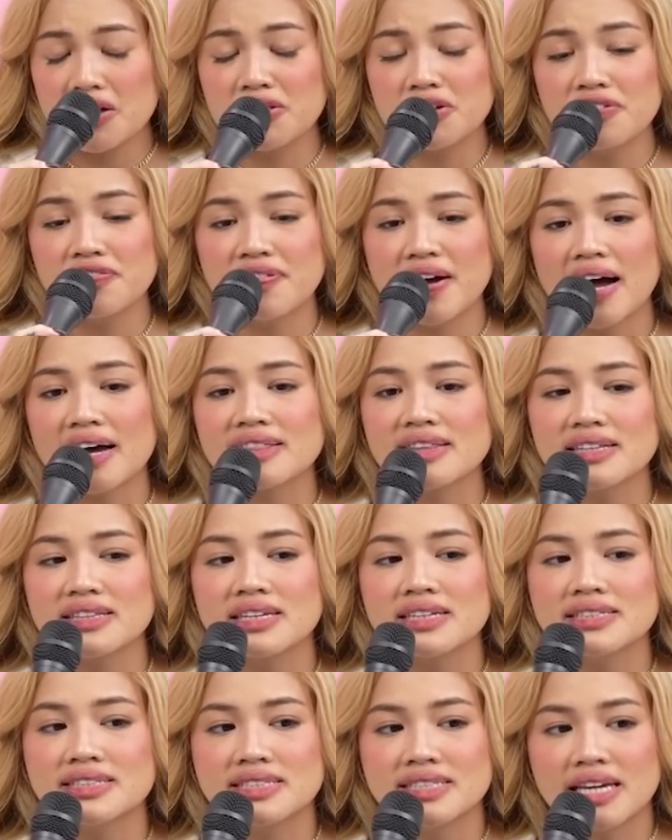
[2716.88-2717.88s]
the fact
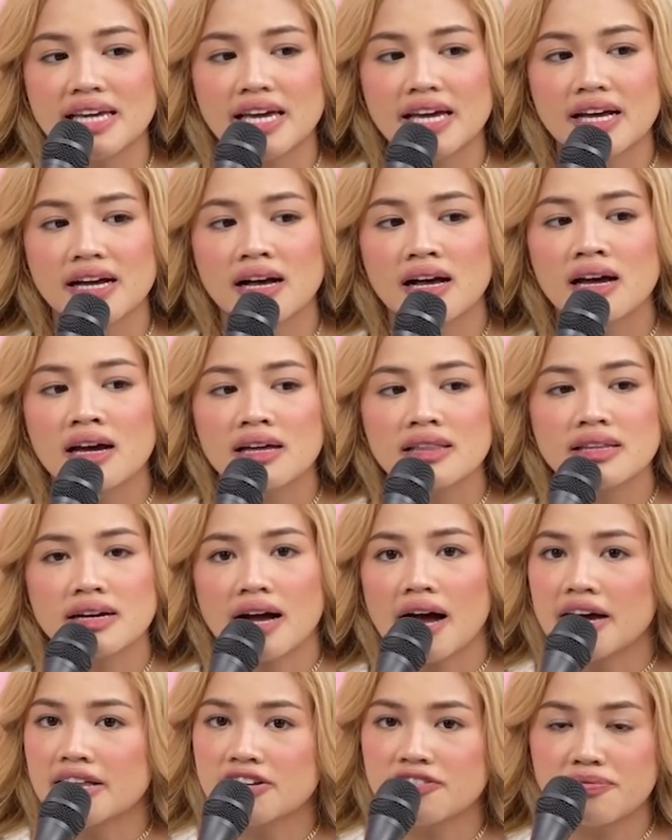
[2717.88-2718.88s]
that he's seeing
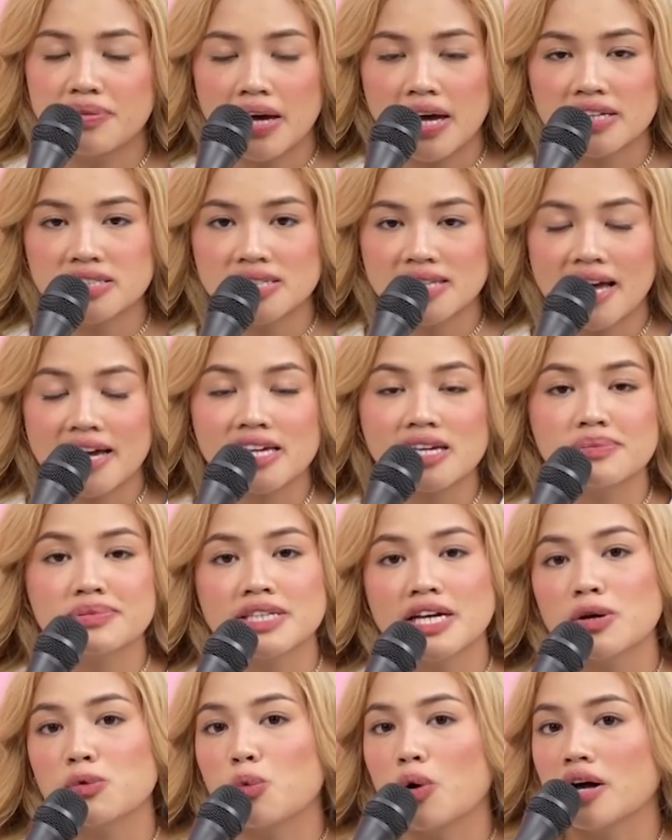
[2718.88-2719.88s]
the kind of bitch, and I keep
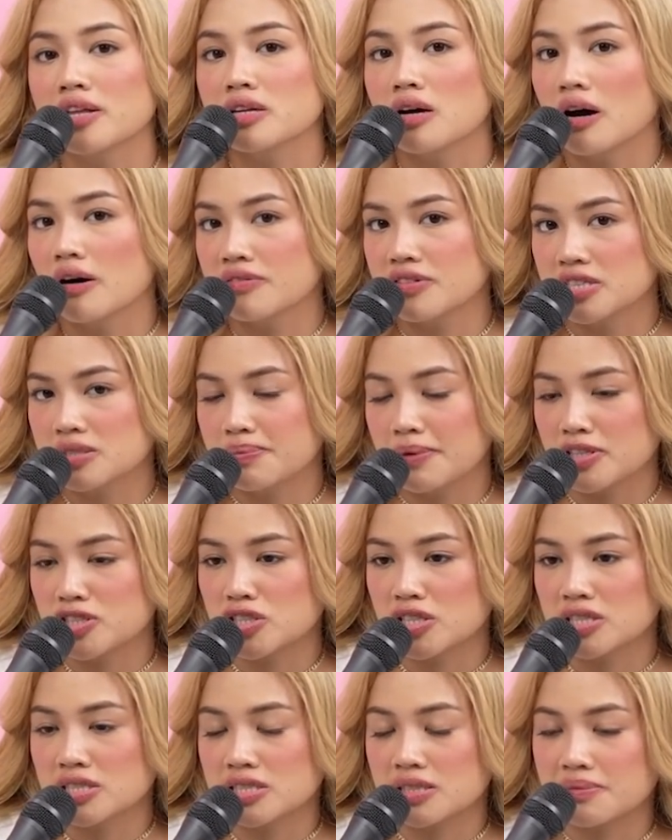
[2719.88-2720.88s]
saying one of these
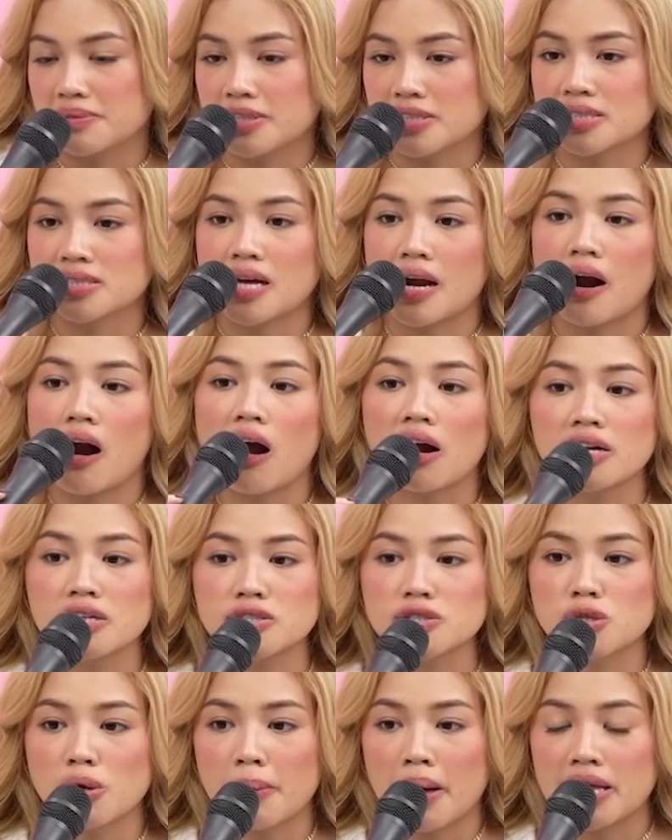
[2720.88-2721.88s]
bitches because there
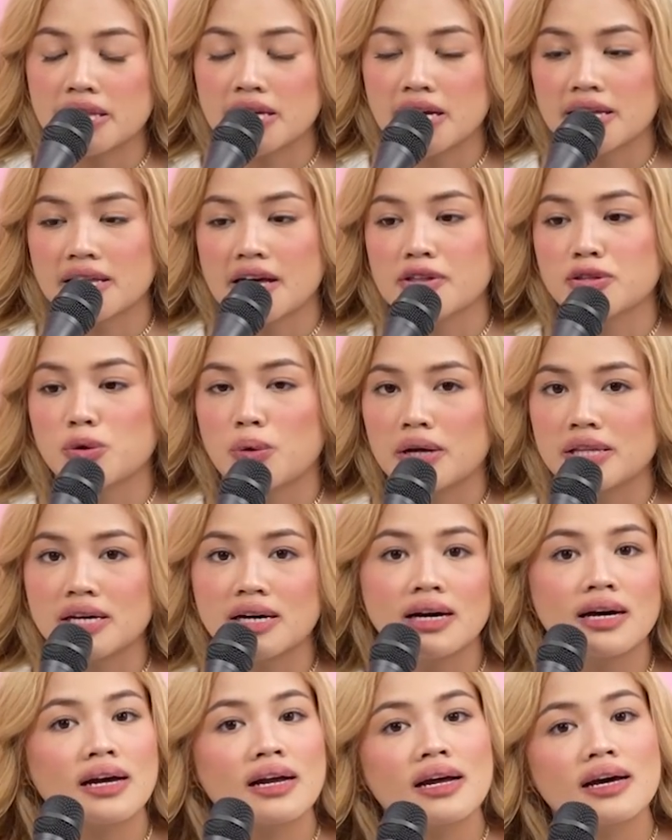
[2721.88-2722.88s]
are so many and I don't want
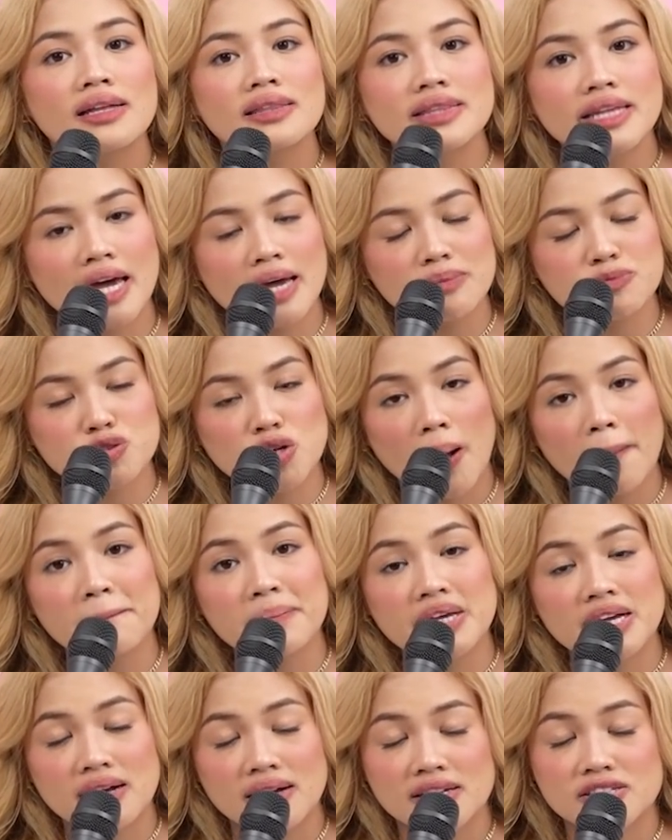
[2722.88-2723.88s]
to name
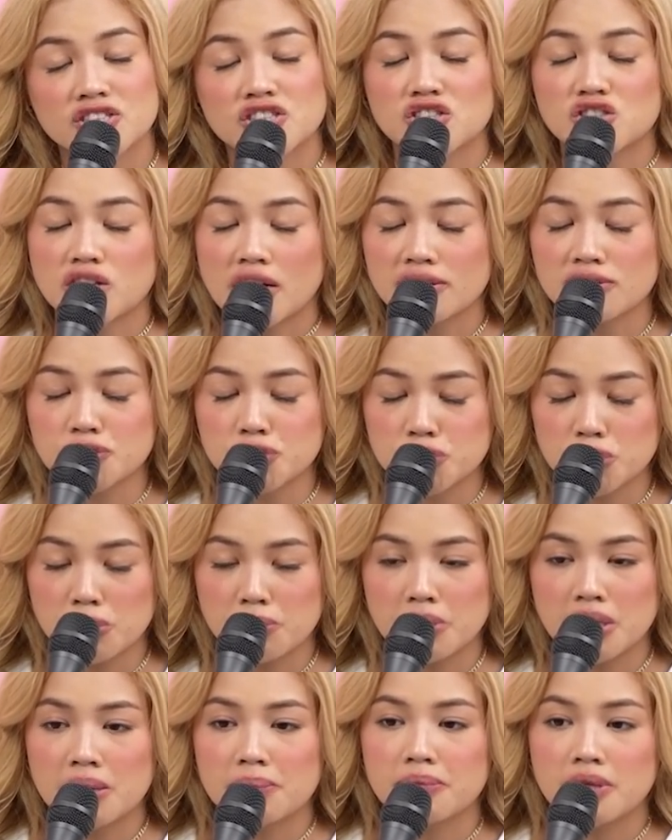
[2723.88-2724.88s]
drop because she's trying to sue
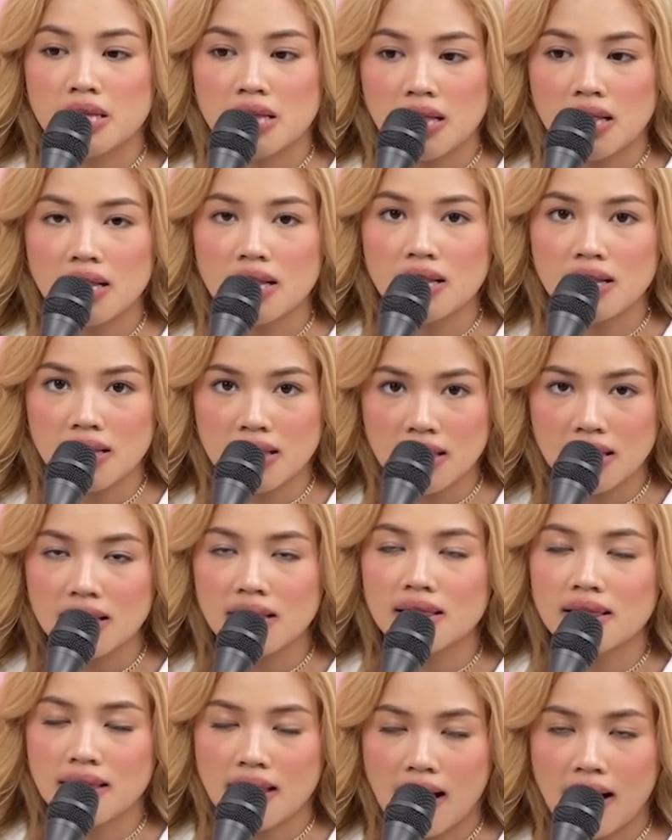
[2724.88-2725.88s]
me, blah,
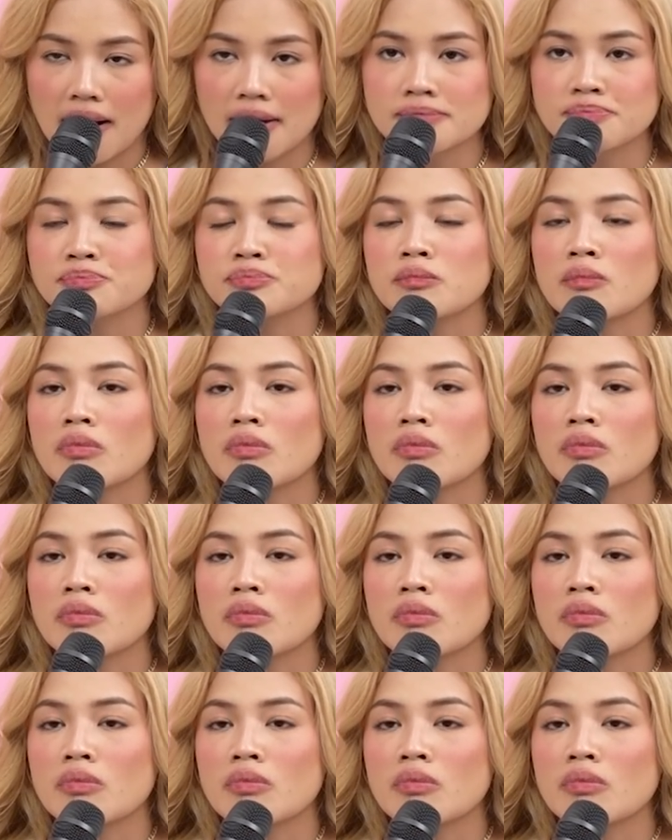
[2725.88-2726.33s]
blah, blah.